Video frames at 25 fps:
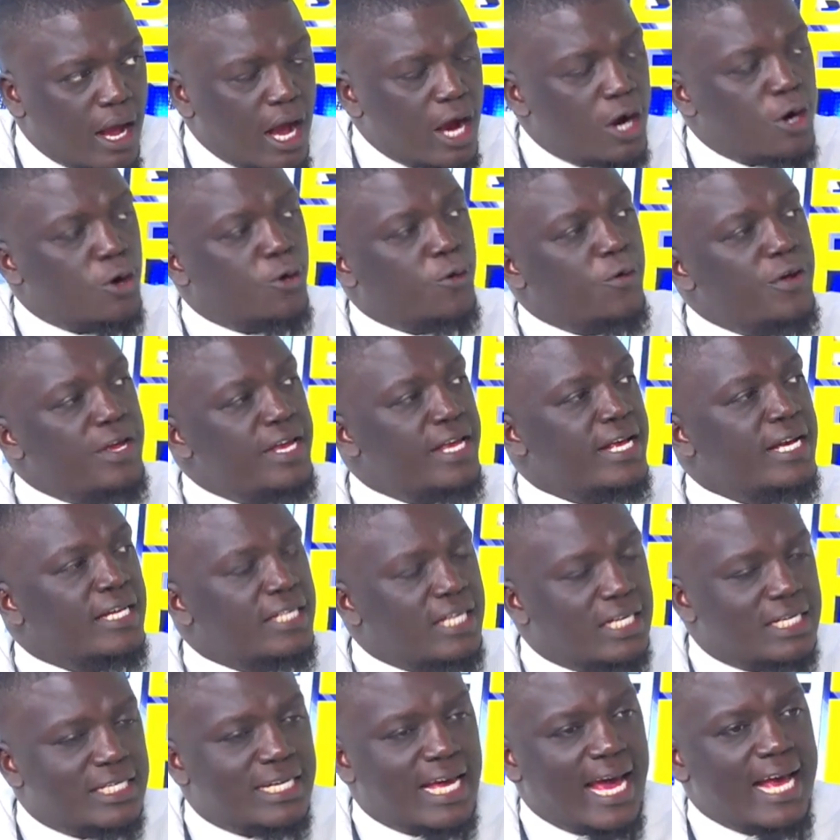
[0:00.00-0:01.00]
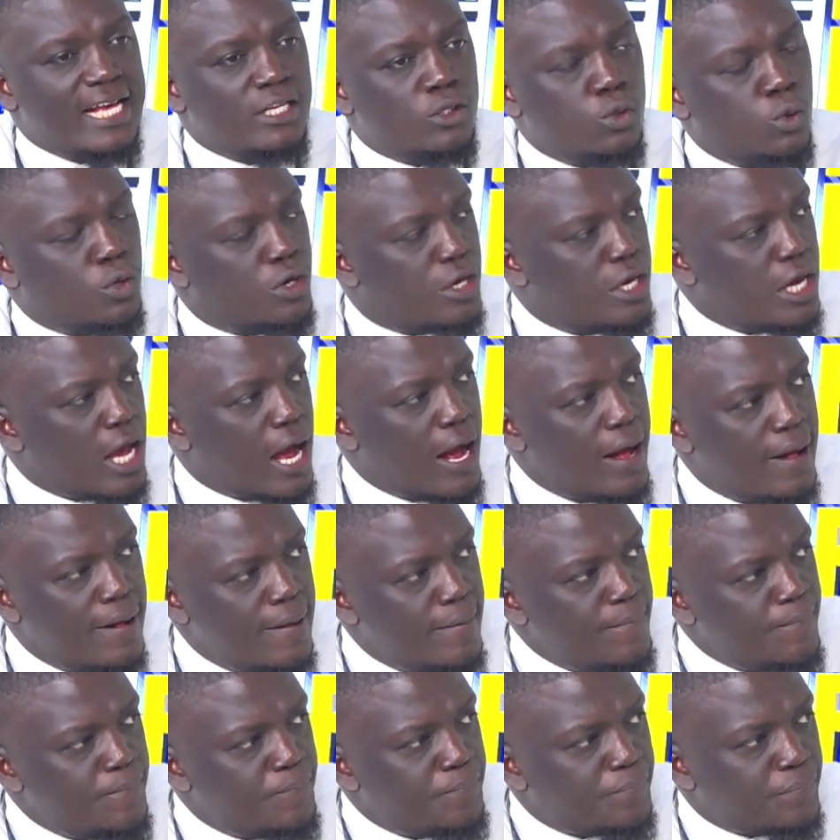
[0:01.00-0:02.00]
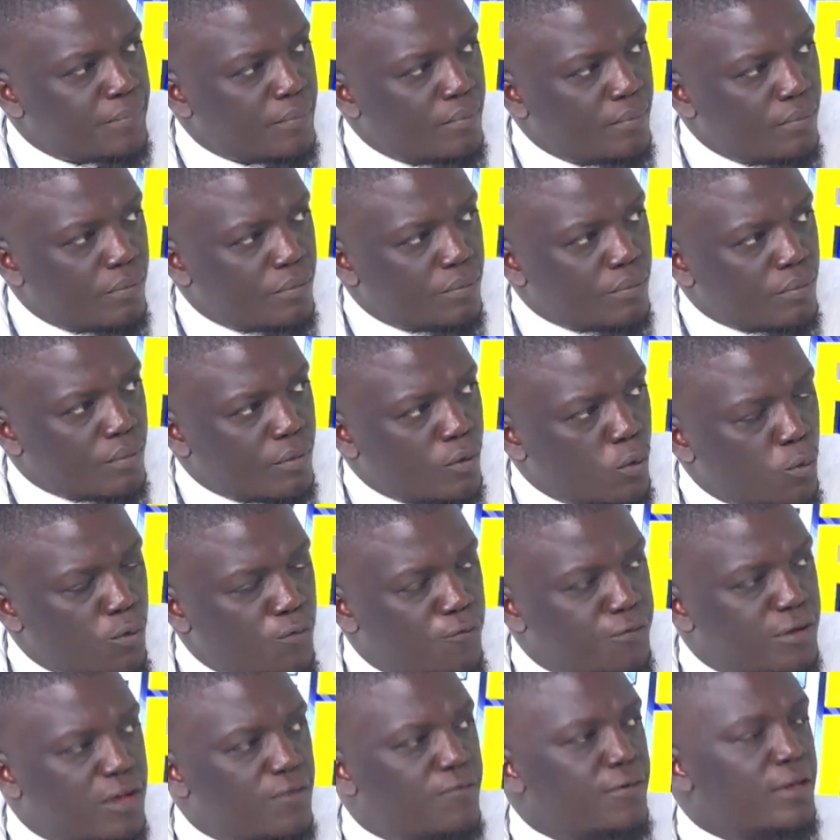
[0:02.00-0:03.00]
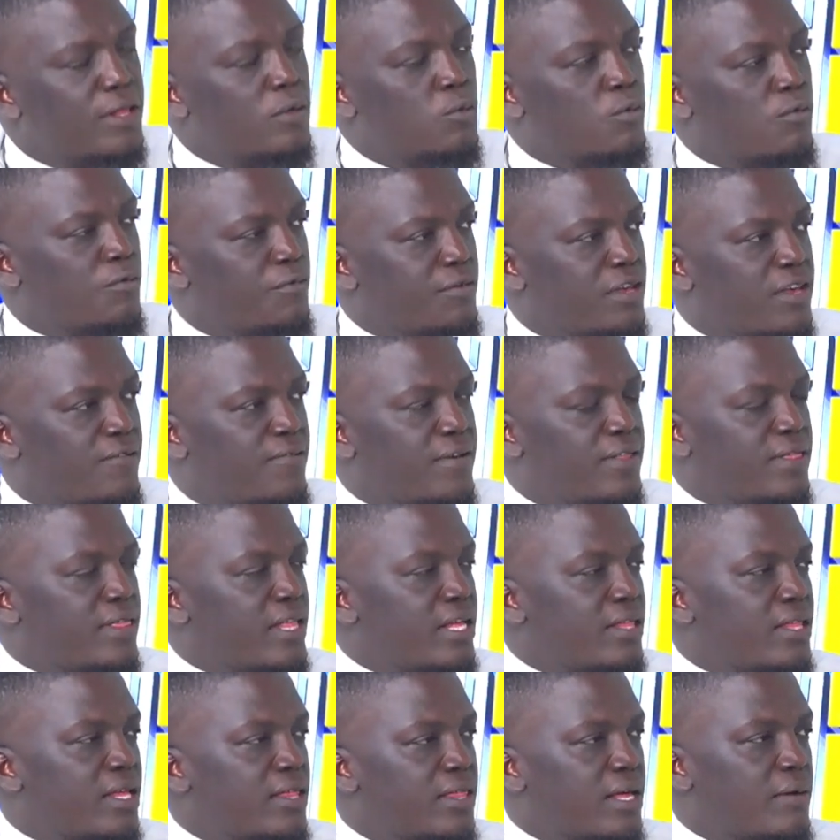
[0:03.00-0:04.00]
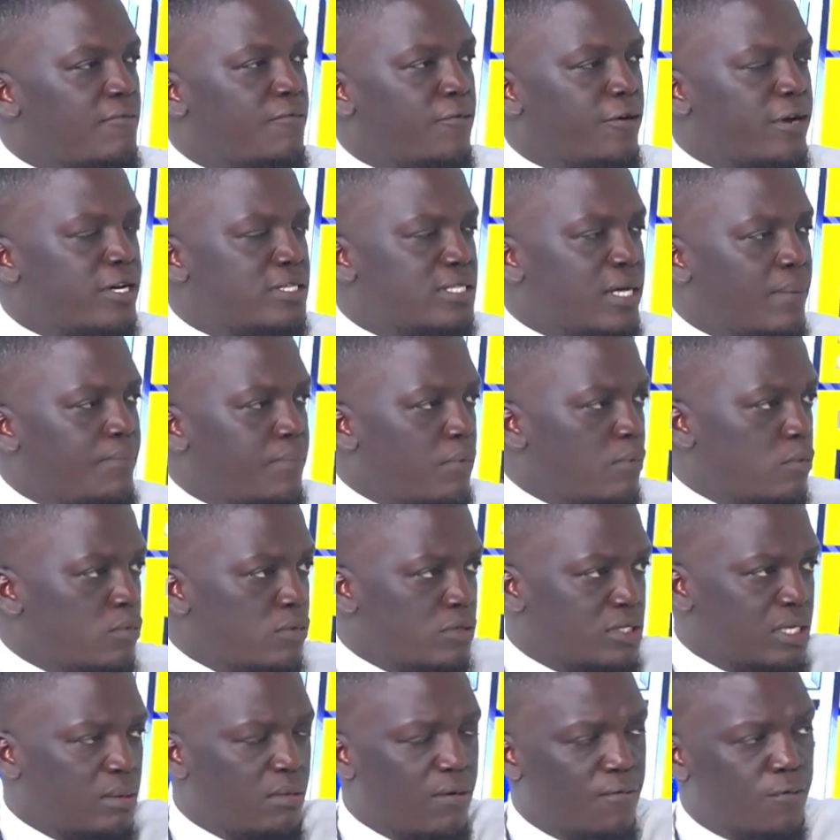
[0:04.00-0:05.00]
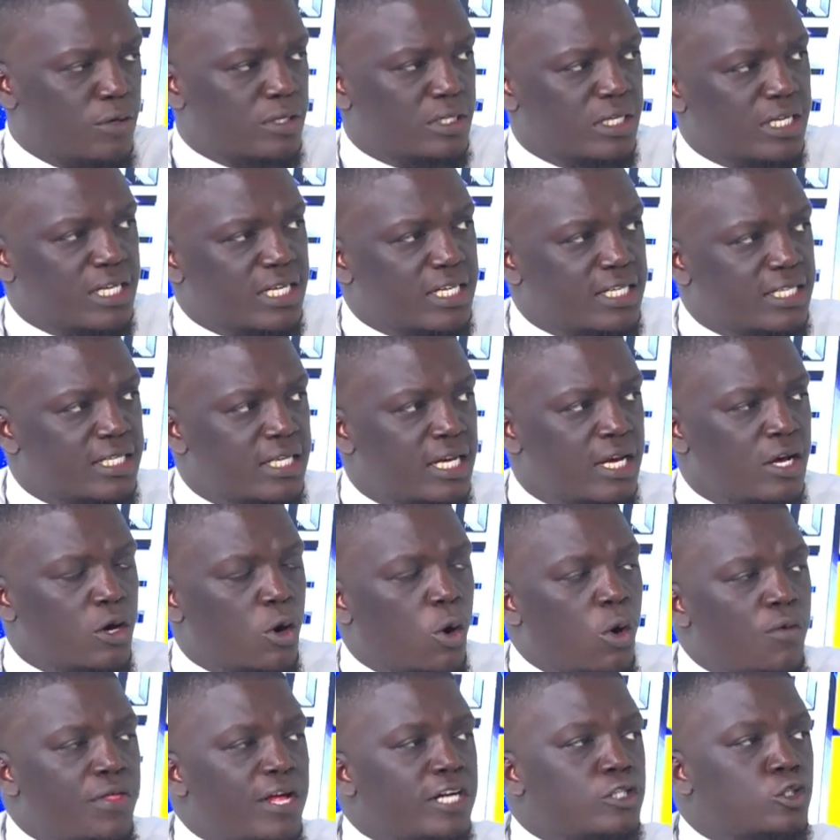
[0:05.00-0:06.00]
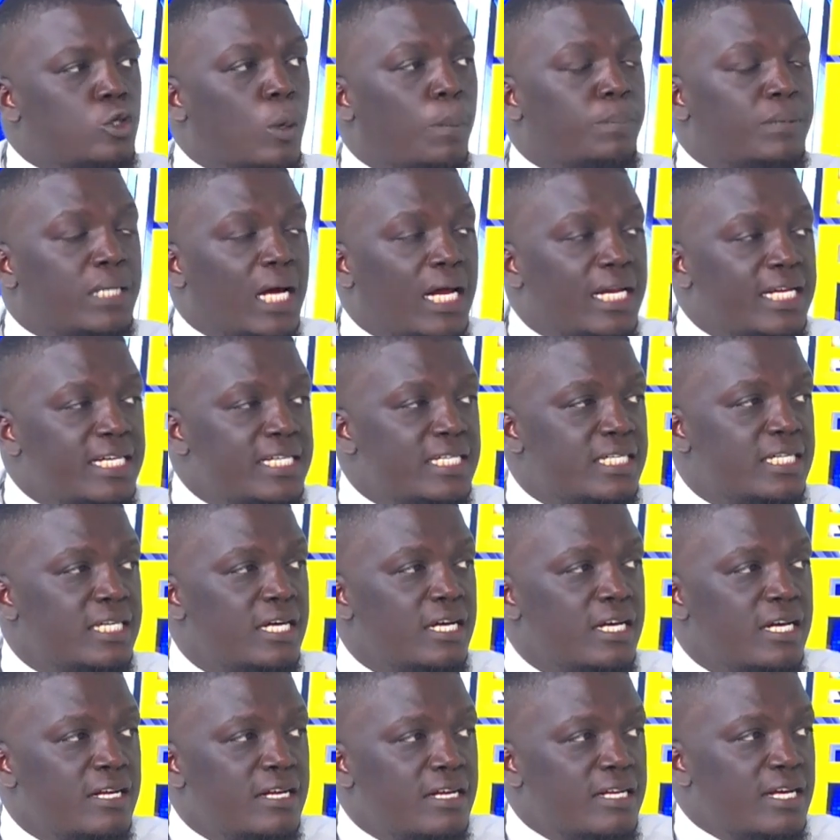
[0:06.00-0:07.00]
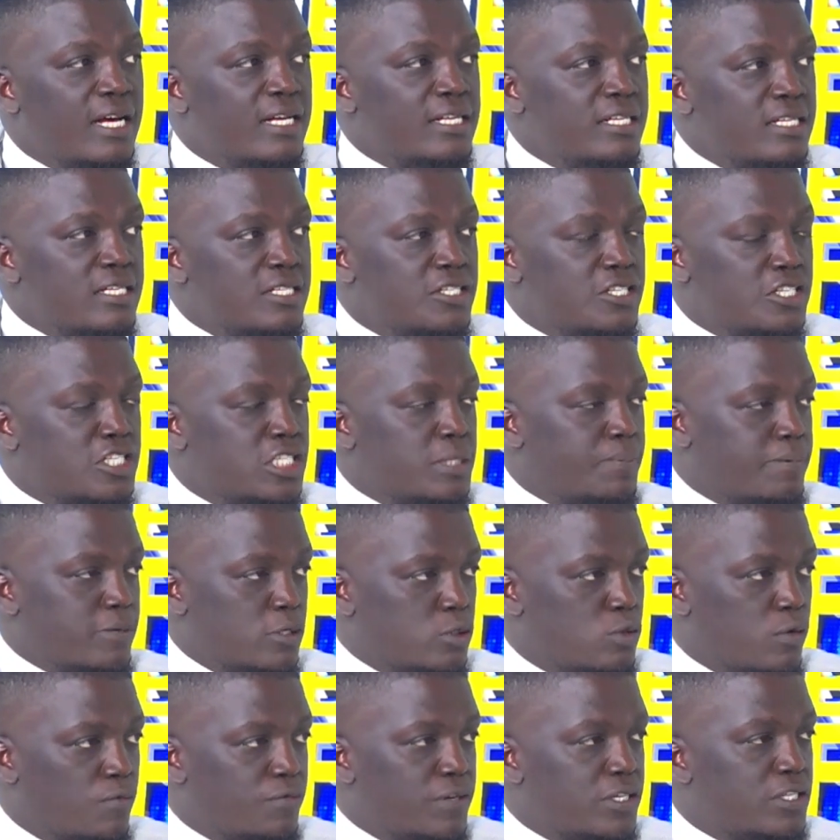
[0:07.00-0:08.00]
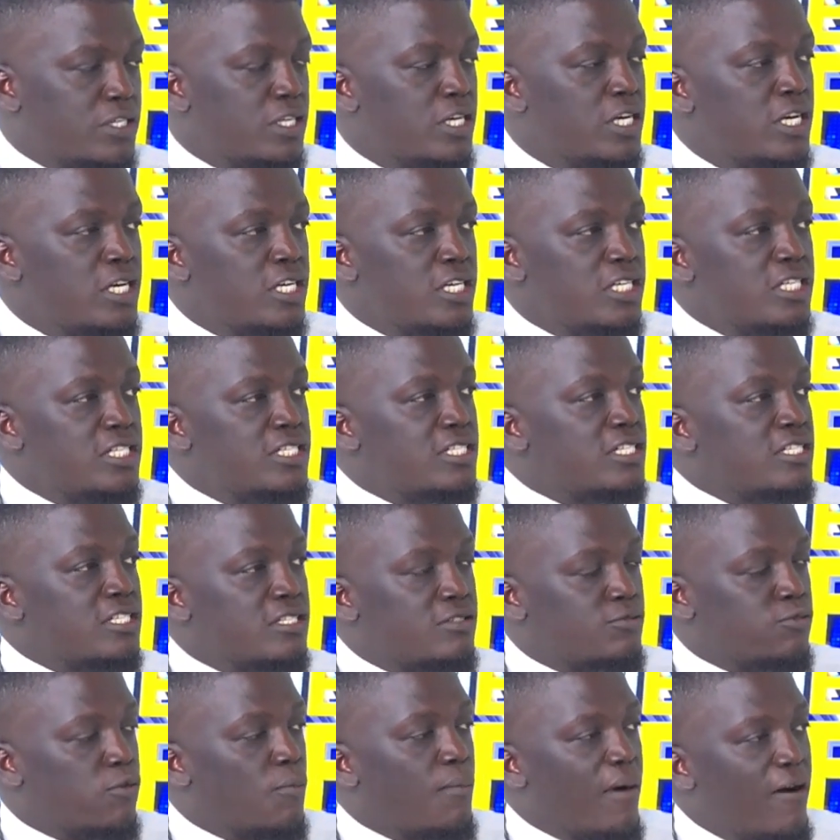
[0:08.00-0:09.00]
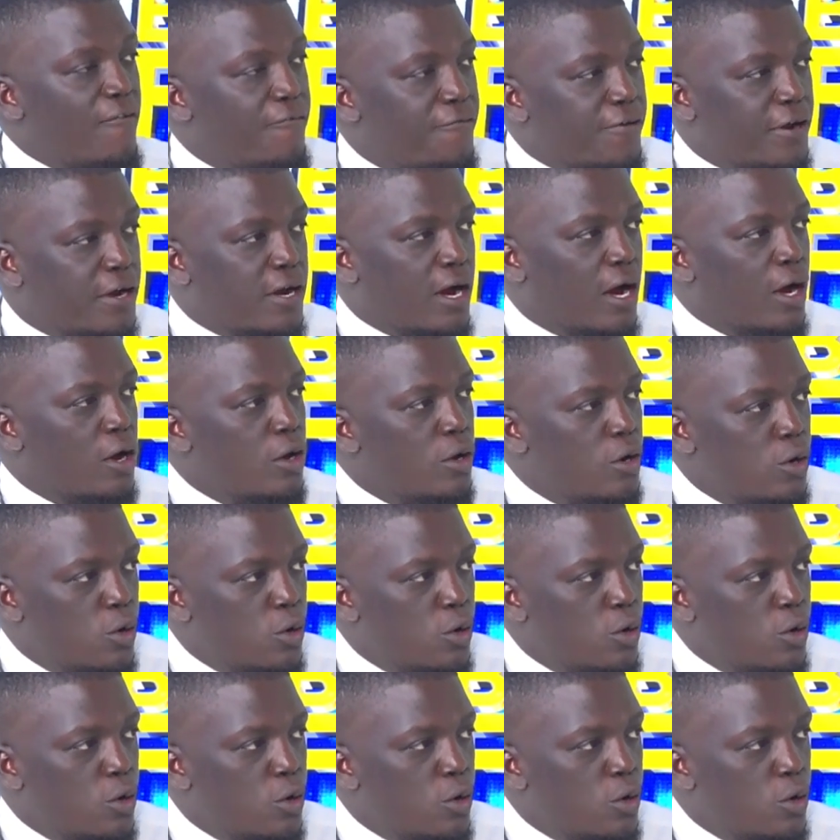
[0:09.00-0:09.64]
Agreeing that, guys, look here, we've given for example, some of those leagues, all their top talent, 60% of it is from Africa.